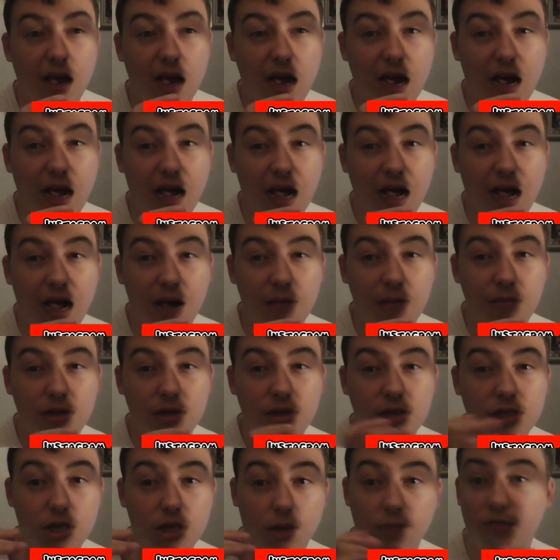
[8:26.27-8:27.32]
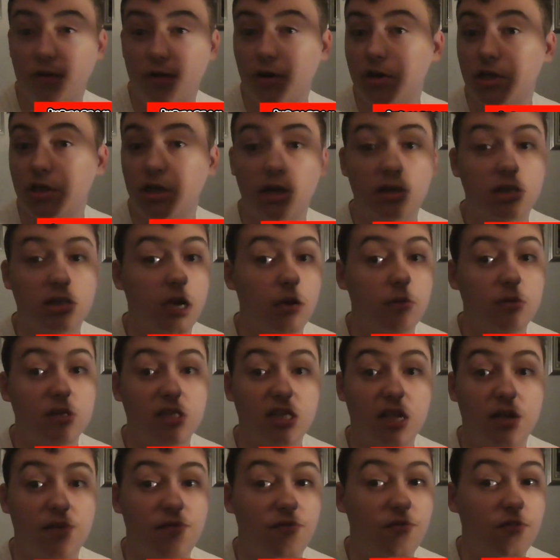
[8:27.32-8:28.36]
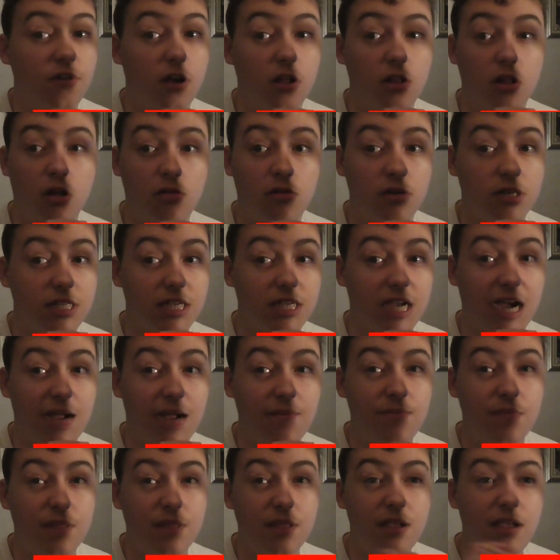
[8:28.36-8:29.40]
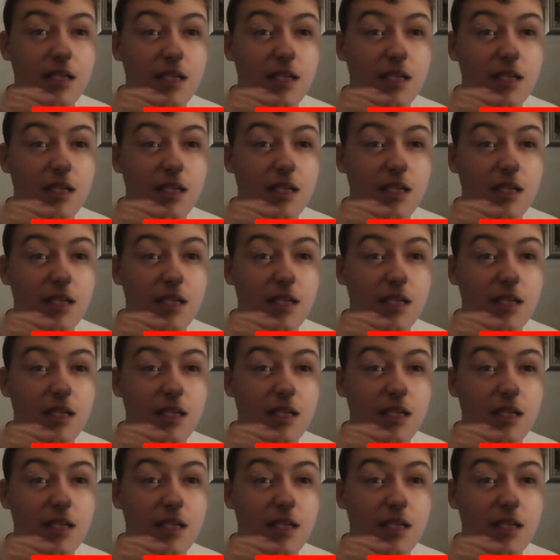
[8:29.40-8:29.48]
Um, stop focusing on Thomas Land for a long time.